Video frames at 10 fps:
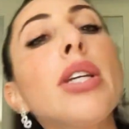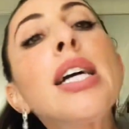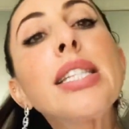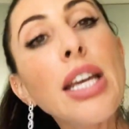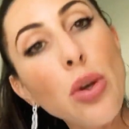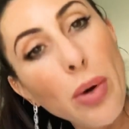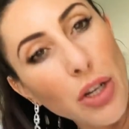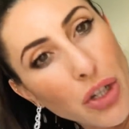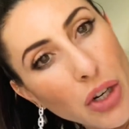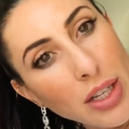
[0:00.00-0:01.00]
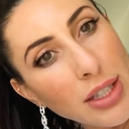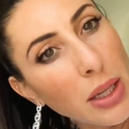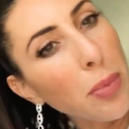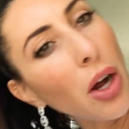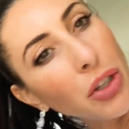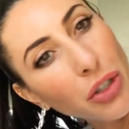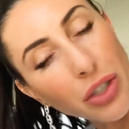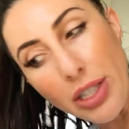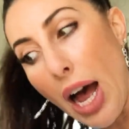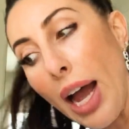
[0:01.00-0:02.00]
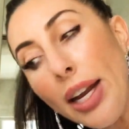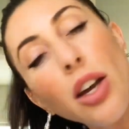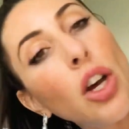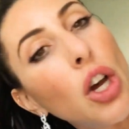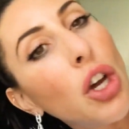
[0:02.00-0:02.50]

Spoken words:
Let's say you want to turn and sleep on your side.